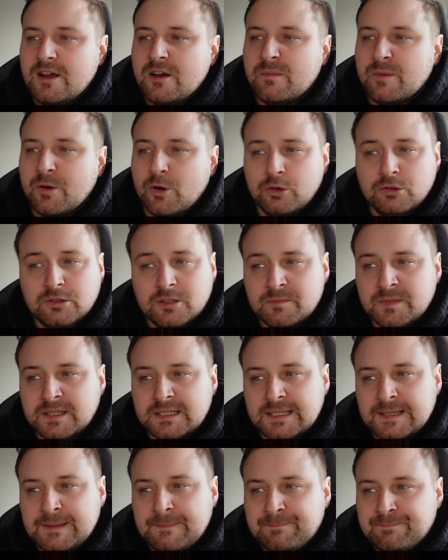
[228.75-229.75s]
But
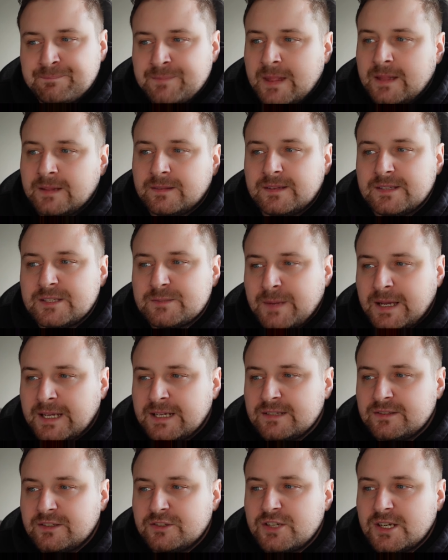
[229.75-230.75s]
ultimately,
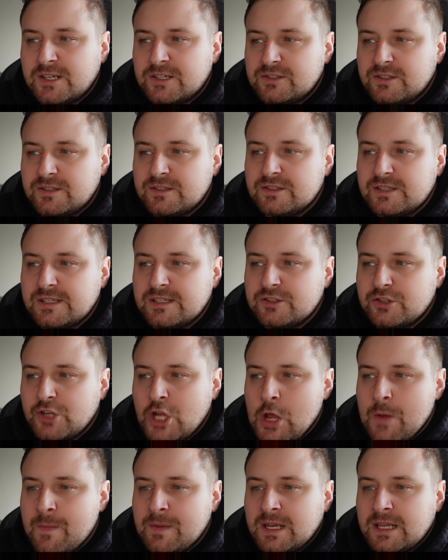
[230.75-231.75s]
despite suggestions in
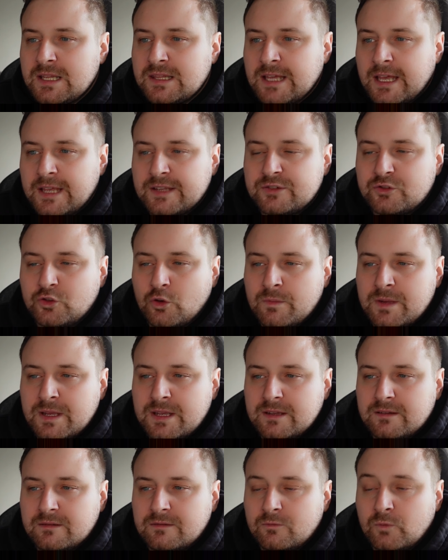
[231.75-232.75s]
Germany that a
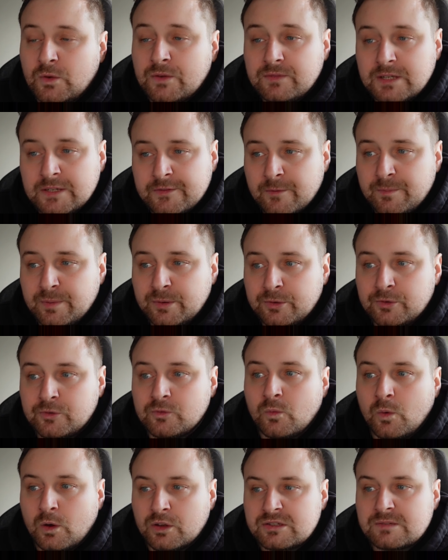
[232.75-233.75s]
summit with Liverpool
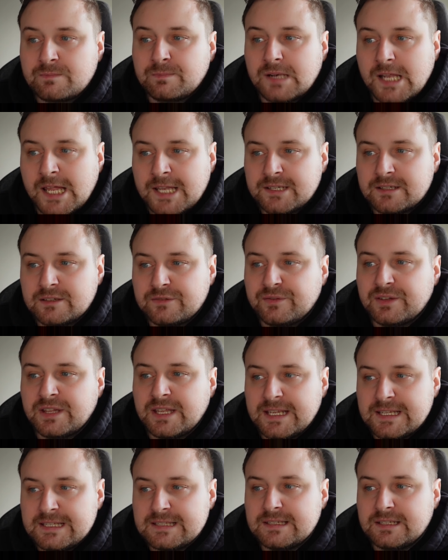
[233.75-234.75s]
was planned for
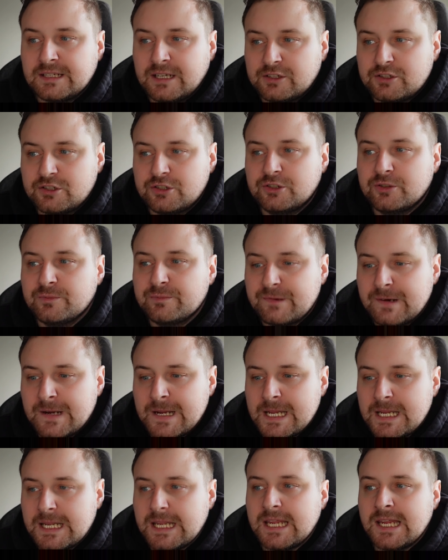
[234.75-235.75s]
the international break,